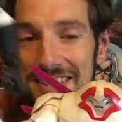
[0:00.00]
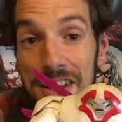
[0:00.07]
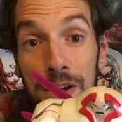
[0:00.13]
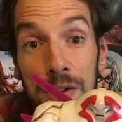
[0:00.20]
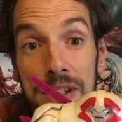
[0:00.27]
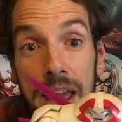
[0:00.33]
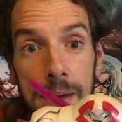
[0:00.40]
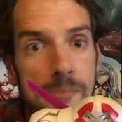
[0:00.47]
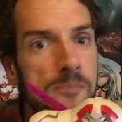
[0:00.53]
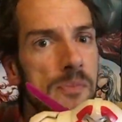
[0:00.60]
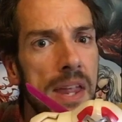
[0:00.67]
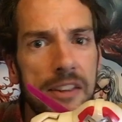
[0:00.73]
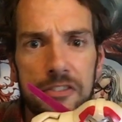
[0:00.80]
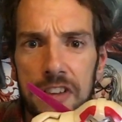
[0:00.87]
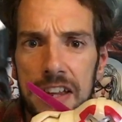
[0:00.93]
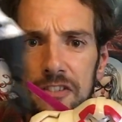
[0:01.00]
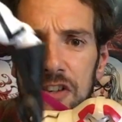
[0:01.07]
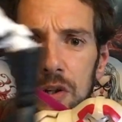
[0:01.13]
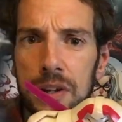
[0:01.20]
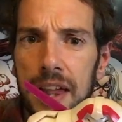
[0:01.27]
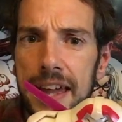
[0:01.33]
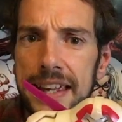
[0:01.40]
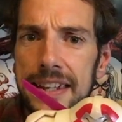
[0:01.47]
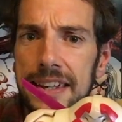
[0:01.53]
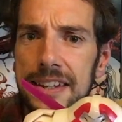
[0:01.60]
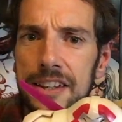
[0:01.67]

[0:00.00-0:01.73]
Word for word: So yeah, if, if you like